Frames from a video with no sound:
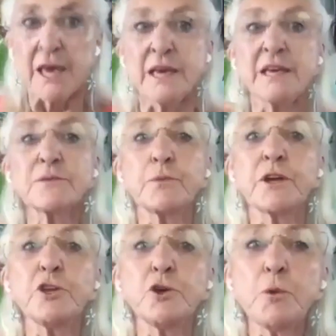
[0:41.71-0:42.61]
is
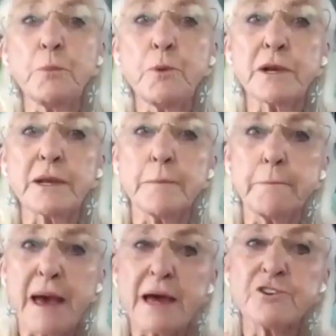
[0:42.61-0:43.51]
when you put
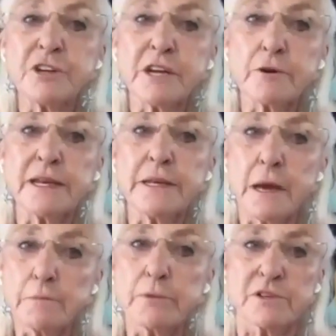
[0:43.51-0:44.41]
imaginary
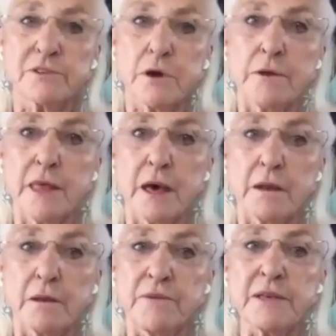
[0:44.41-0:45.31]
numbers on that
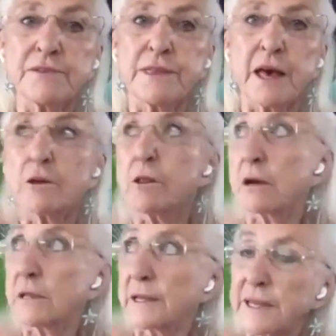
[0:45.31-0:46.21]
face of that
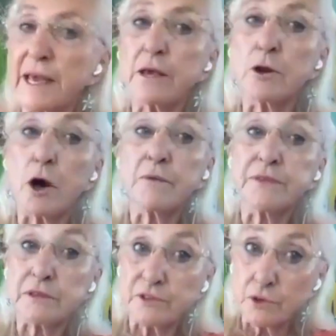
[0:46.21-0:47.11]
clock, like take it off
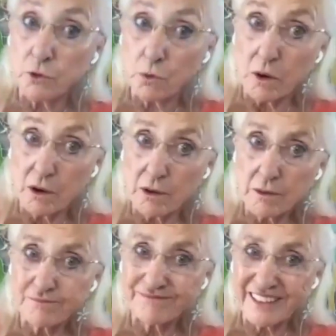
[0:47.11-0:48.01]
the school wall,
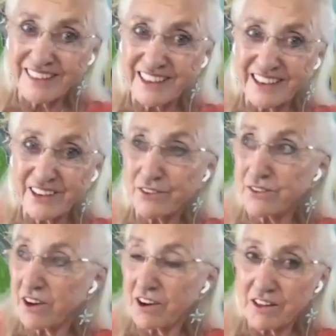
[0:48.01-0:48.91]
I think
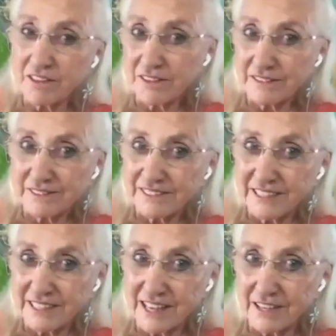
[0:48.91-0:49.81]
you all
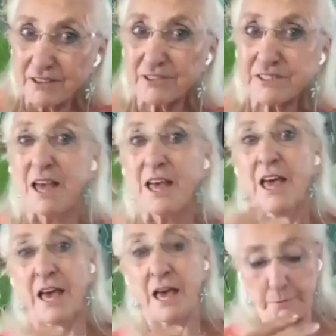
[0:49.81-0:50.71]
still have those,
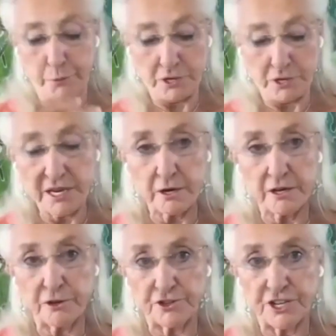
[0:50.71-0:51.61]
and put it here
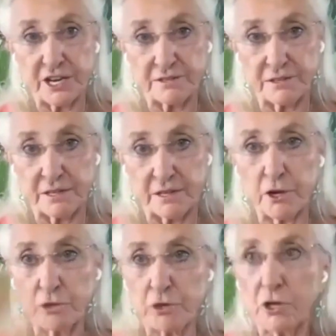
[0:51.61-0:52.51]
on your chest.
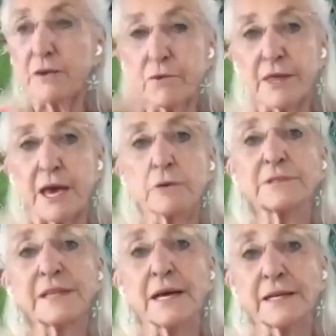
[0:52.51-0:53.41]
You're looking from the
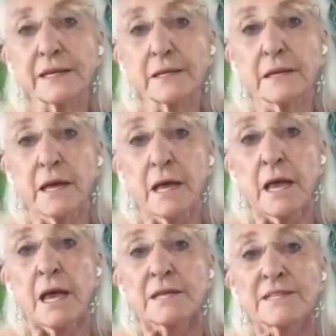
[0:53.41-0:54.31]
outside in.
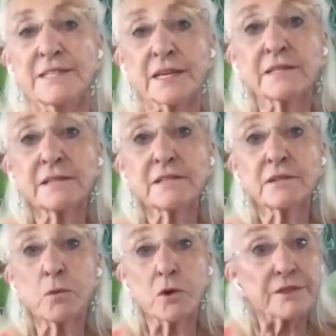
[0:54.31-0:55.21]
6 is
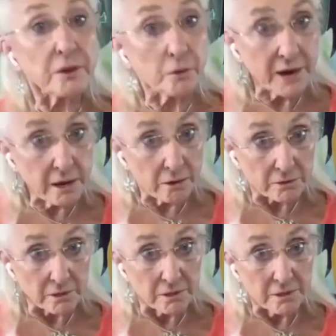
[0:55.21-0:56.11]
toward the
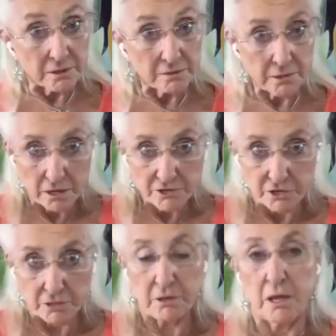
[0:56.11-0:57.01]
ground,
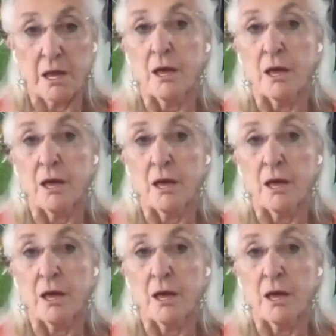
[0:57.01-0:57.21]
logical.